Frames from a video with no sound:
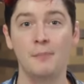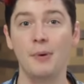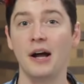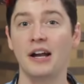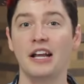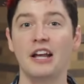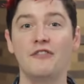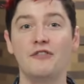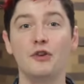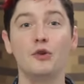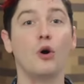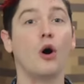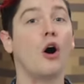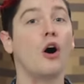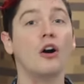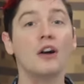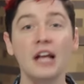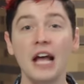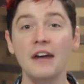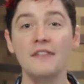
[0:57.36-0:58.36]
But if you
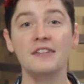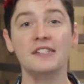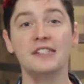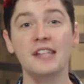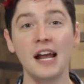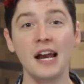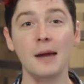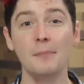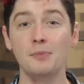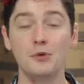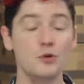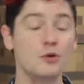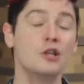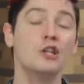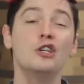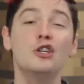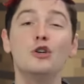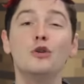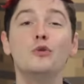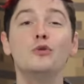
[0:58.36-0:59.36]
already have a setup, you
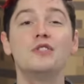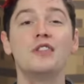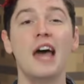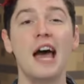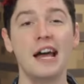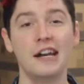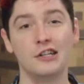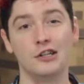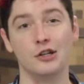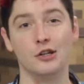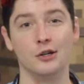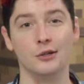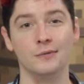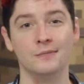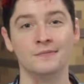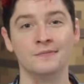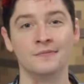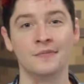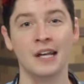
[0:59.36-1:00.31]
can use that too.